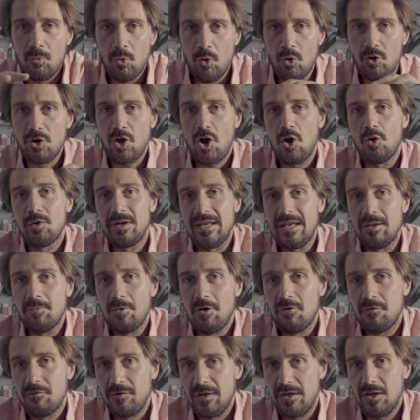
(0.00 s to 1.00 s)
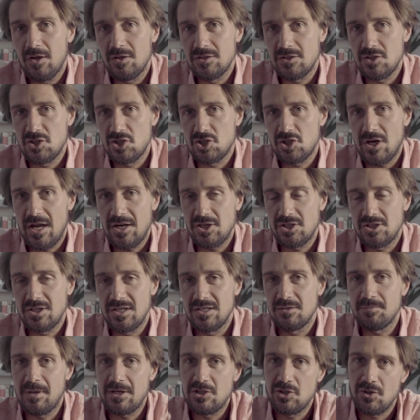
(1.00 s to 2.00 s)
more cold email videos and
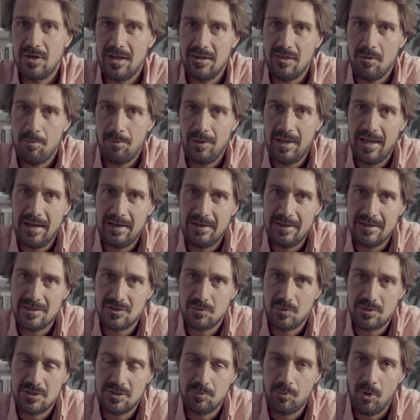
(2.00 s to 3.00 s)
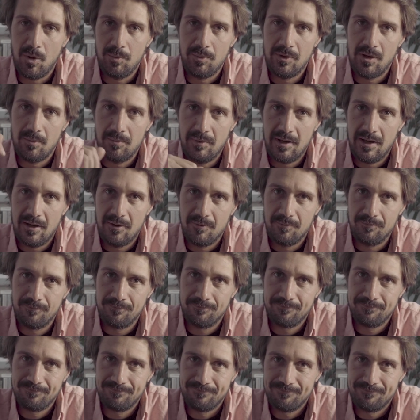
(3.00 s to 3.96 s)
strategies, make sure you hit the playlist which is popping up now.